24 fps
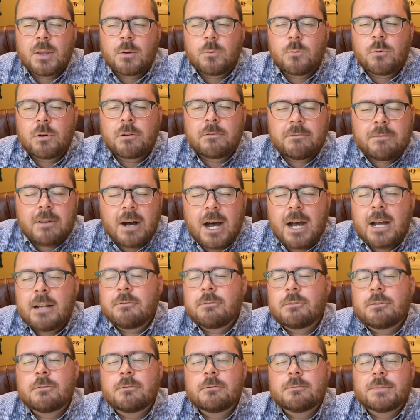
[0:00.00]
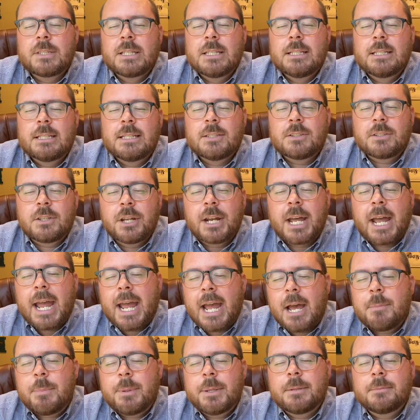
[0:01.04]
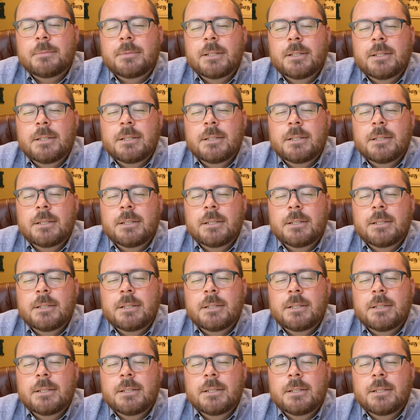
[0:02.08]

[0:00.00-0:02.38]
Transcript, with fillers: revival is going to happen